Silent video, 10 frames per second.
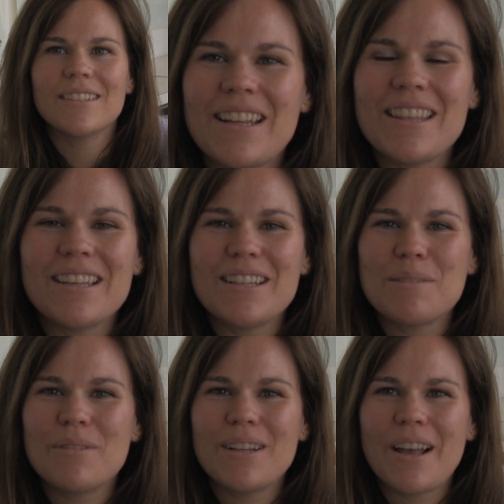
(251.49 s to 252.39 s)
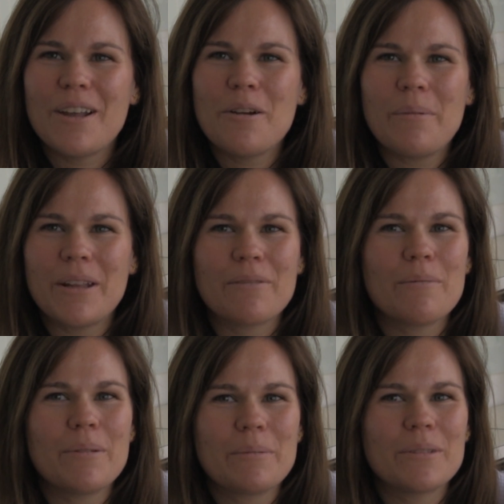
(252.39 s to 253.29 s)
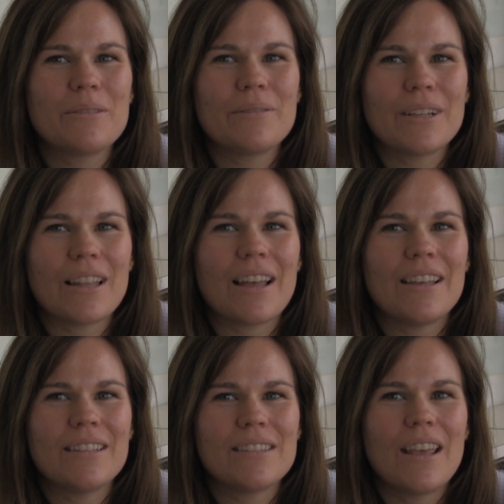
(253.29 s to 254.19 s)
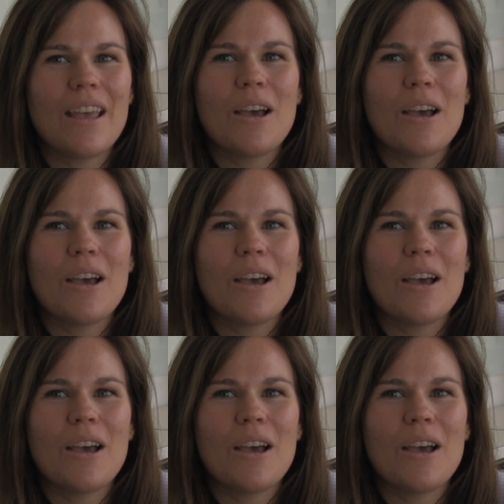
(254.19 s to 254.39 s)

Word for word: I think it is pretty eye opening for people to realize